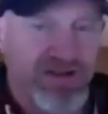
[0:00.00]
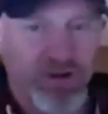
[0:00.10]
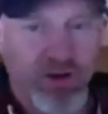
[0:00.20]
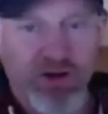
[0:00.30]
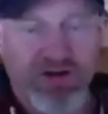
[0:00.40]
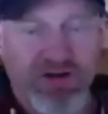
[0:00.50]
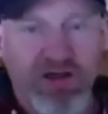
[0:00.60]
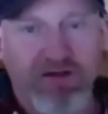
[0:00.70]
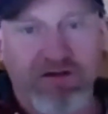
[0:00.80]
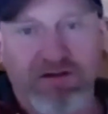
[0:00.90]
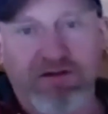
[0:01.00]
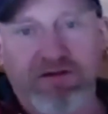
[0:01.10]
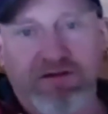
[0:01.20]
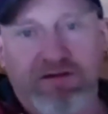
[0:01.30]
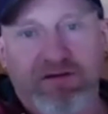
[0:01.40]
you can do
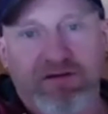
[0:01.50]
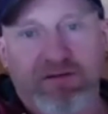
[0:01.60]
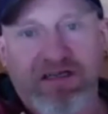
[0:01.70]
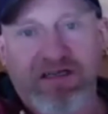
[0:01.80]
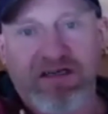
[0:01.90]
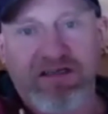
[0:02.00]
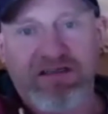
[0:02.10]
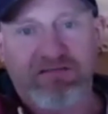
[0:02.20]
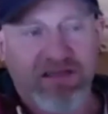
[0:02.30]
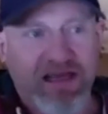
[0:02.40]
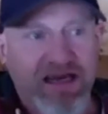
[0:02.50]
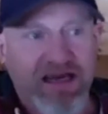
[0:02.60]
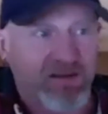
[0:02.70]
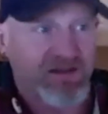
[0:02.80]
because you get to a